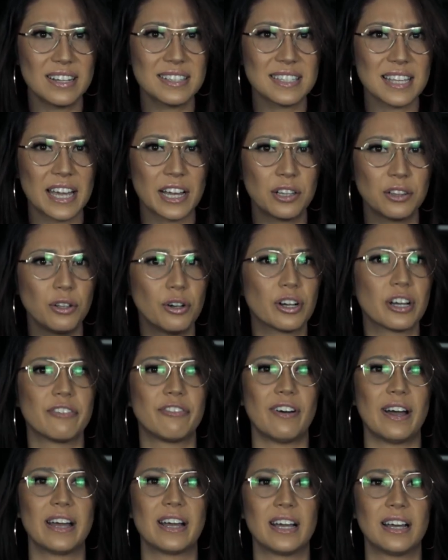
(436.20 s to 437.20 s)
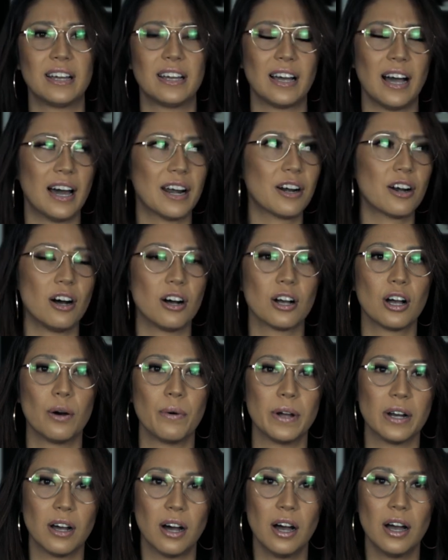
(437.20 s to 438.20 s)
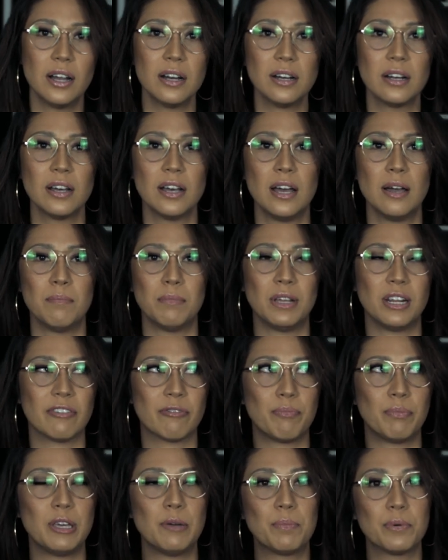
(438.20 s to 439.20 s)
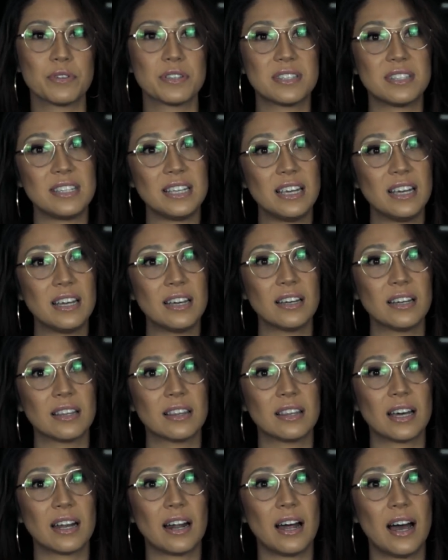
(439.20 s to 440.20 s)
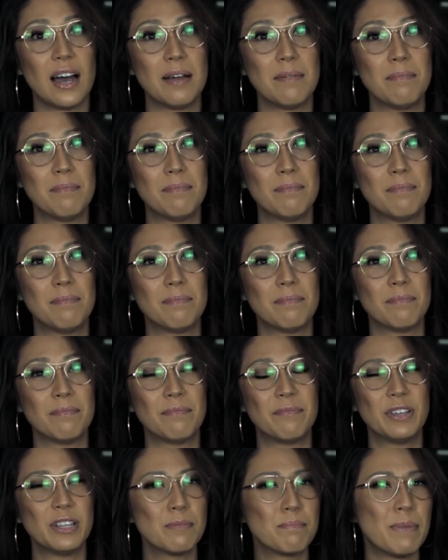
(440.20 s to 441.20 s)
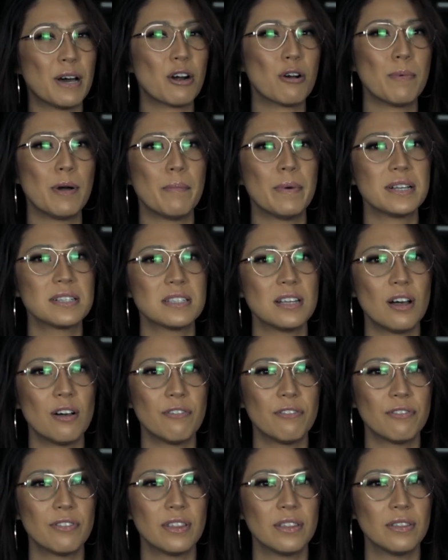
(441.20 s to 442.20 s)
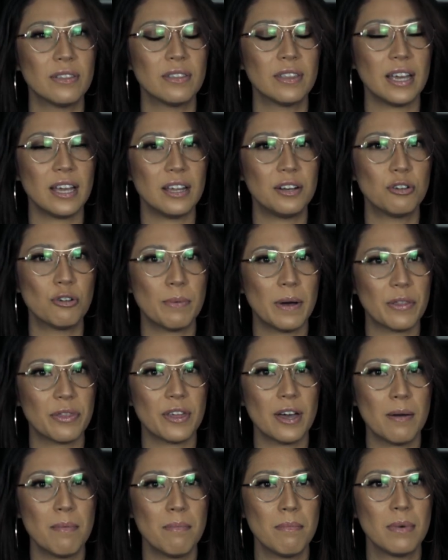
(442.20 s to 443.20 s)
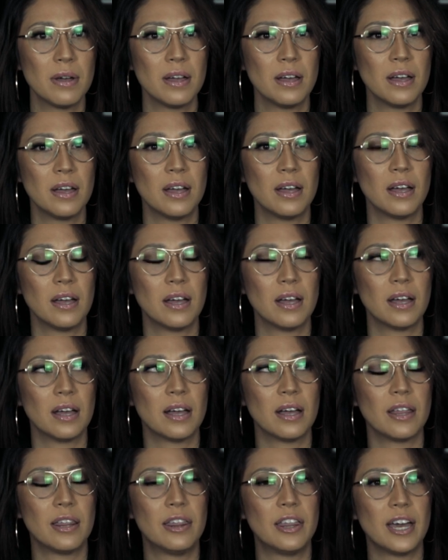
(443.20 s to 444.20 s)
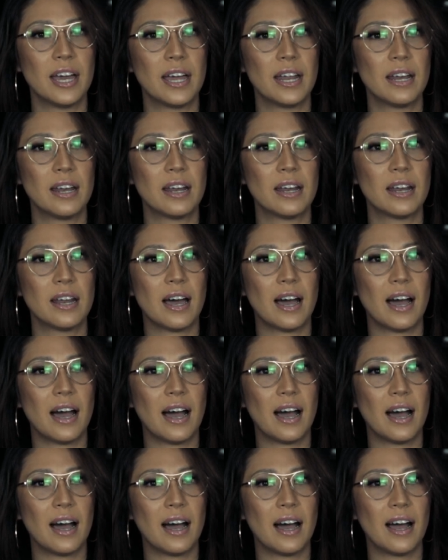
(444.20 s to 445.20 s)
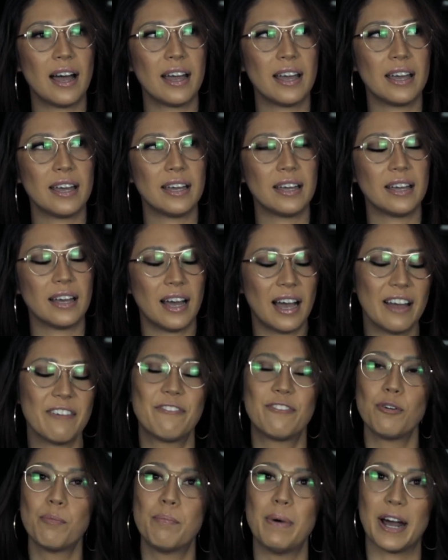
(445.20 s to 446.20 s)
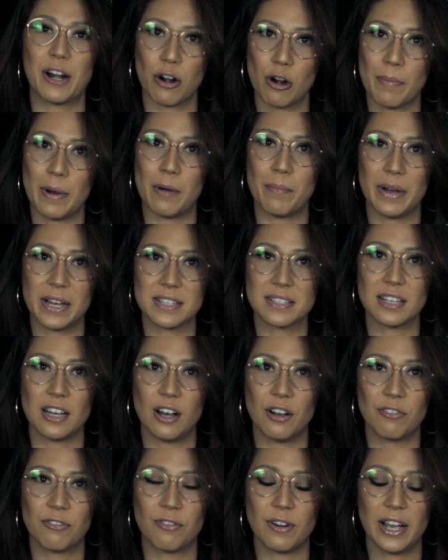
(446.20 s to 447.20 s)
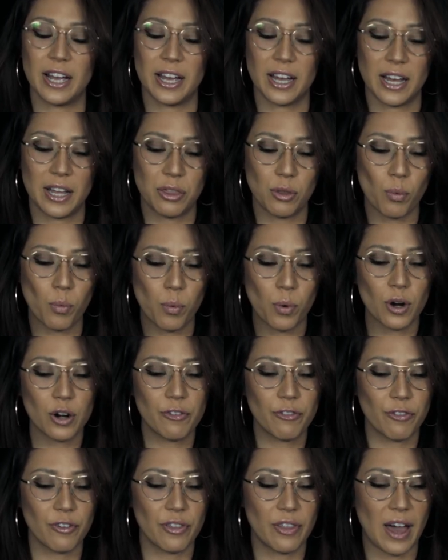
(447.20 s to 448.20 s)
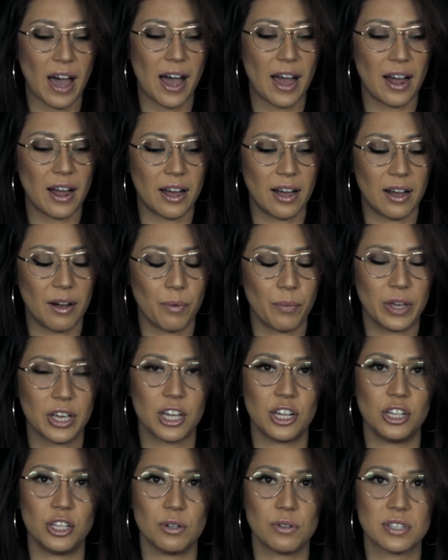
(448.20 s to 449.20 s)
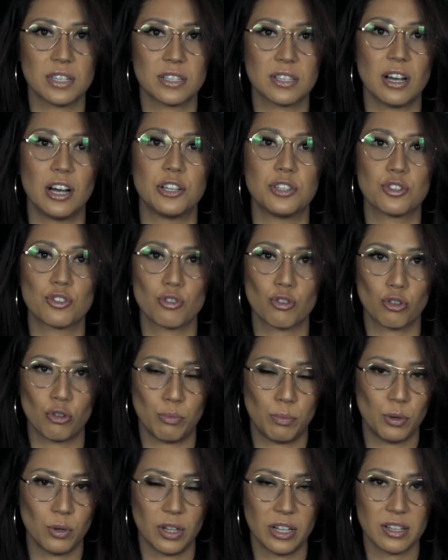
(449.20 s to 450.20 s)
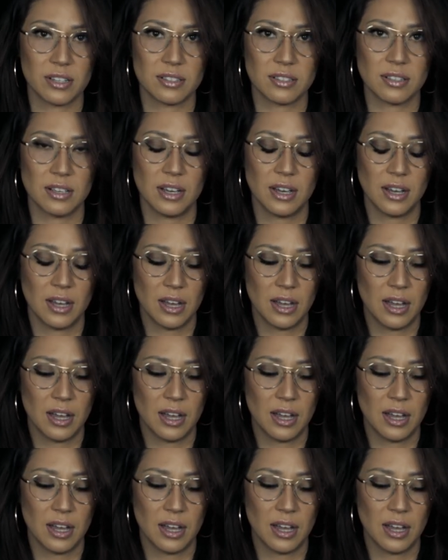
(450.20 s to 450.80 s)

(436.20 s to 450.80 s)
it's like, look, if I got it all going on, meaning if people see that I'm feeling better about myself than they do about them, then I feel better about myself, right? And the word for that we can use is unscrupulous.